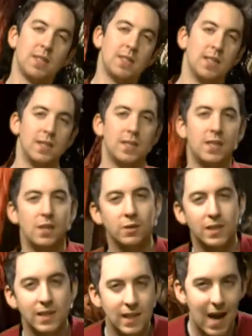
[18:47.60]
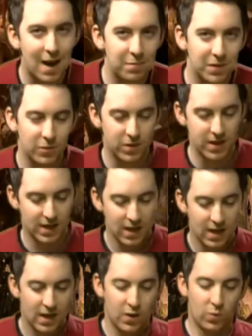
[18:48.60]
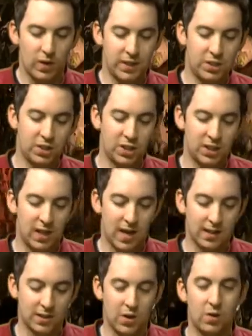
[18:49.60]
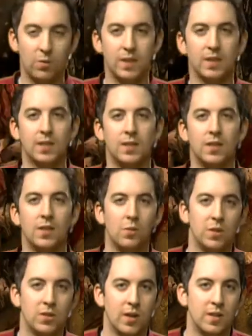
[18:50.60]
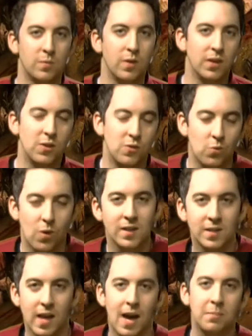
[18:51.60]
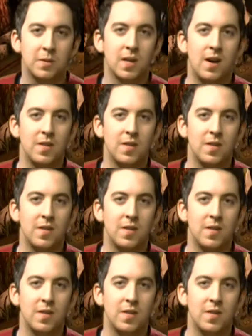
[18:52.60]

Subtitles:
is the useless app of the week, which, as always, we try to bring you the worst apps on the